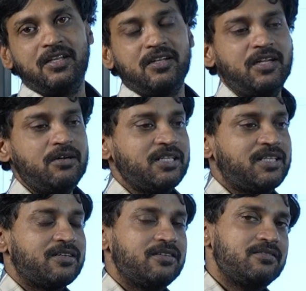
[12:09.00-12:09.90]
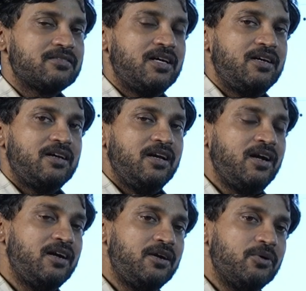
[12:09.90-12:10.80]
Now the thing is, in
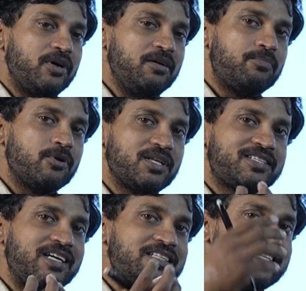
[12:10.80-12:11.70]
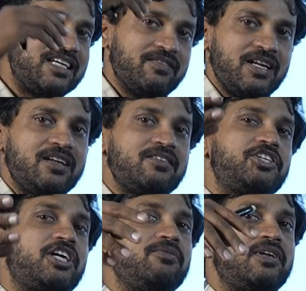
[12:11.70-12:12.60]
order to improve the sales even in
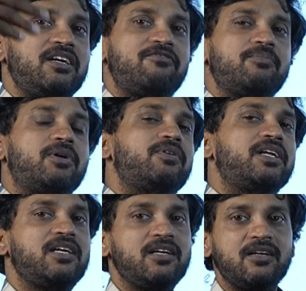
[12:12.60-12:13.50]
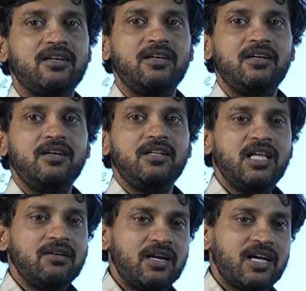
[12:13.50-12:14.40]
January and February,
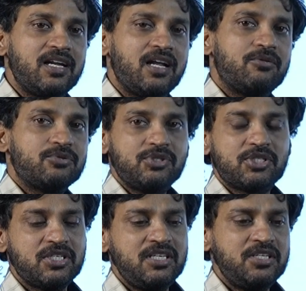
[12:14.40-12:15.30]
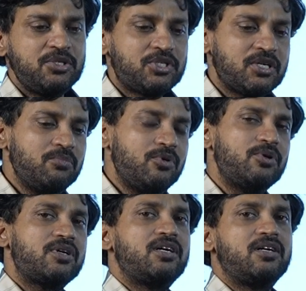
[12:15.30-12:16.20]
they will announce some
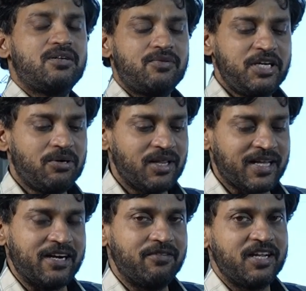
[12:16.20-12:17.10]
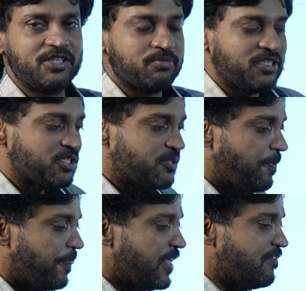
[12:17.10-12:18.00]
more the advertisements.
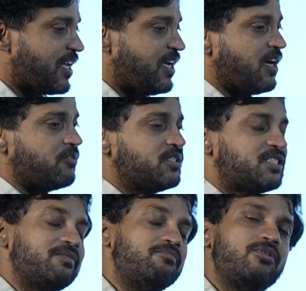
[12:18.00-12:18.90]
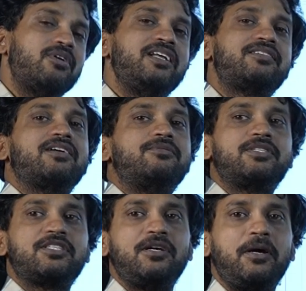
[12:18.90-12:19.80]
They will announce some more
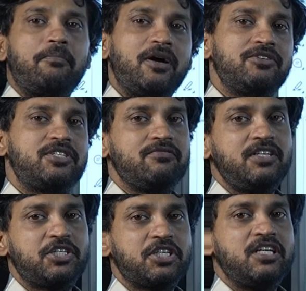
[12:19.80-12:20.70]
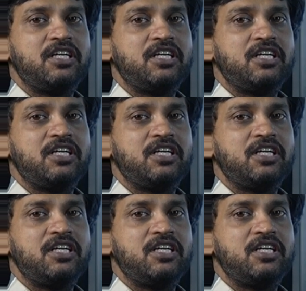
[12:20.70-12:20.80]
discounts, by using which